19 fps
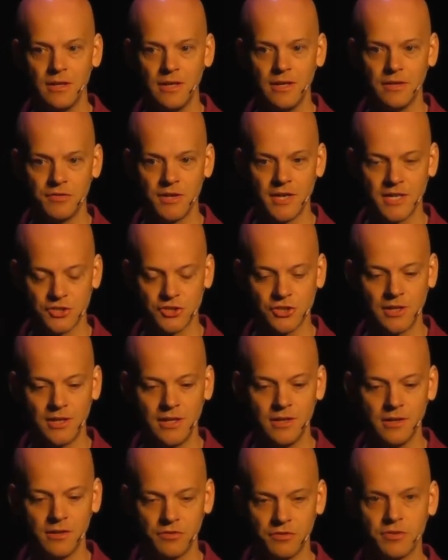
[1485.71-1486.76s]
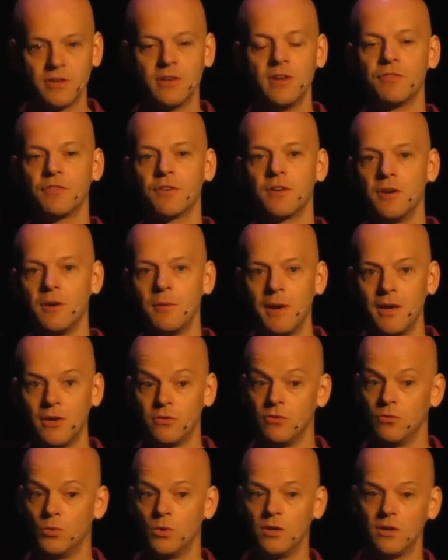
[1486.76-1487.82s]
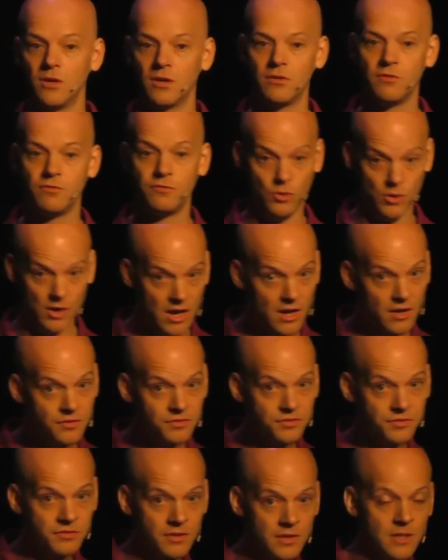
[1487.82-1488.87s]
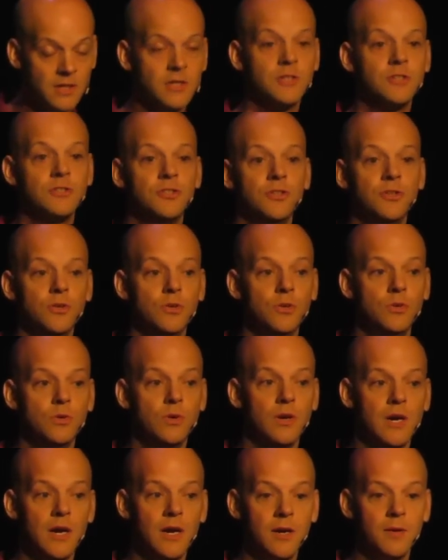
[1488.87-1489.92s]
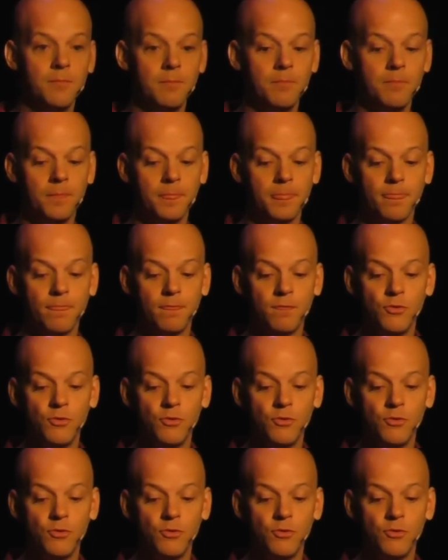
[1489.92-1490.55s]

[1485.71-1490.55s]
it's actually a significant amount of work for us to